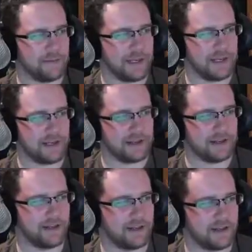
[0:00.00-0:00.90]
me,
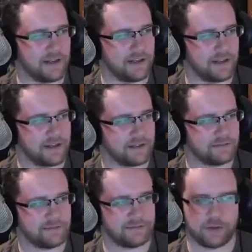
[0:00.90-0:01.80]

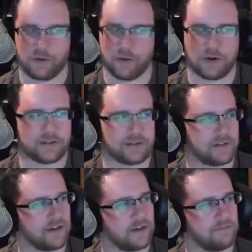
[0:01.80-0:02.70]
Two
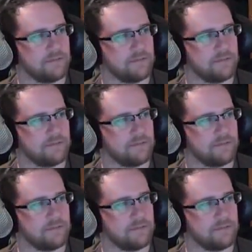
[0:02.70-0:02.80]
Dorks,